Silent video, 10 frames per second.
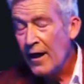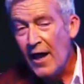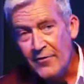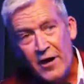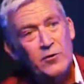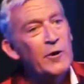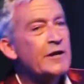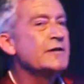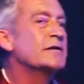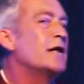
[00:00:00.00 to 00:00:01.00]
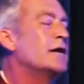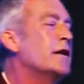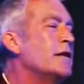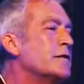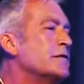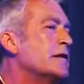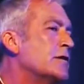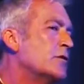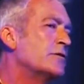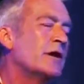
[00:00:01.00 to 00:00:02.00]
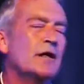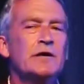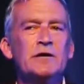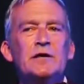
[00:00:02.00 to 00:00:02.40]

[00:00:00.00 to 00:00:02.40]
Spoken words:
And the other way you can tell if it's a nice hotel,